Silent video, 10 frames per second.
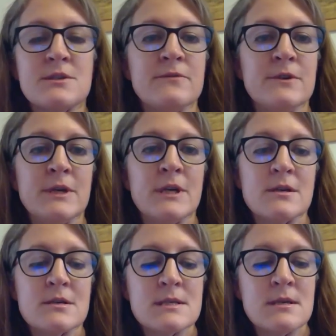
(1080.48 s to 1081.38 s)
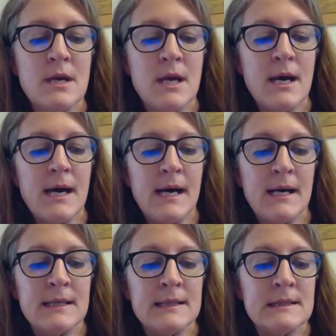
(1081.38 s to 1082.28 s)
a few years.
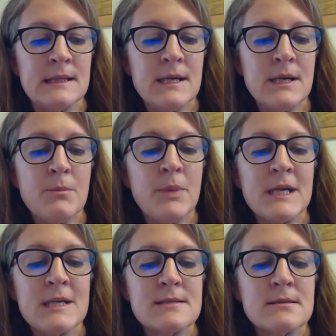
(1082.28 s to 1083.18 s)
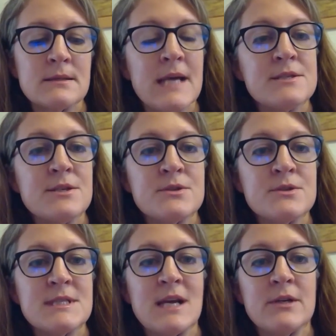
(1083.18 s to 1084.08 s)
But it's less
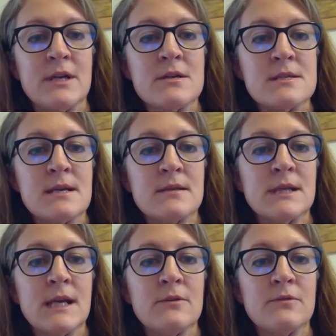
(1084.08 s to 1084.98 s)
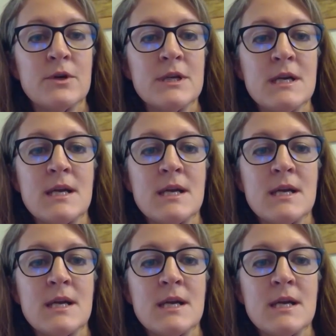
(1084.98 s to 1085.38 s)
used down here in Southern California.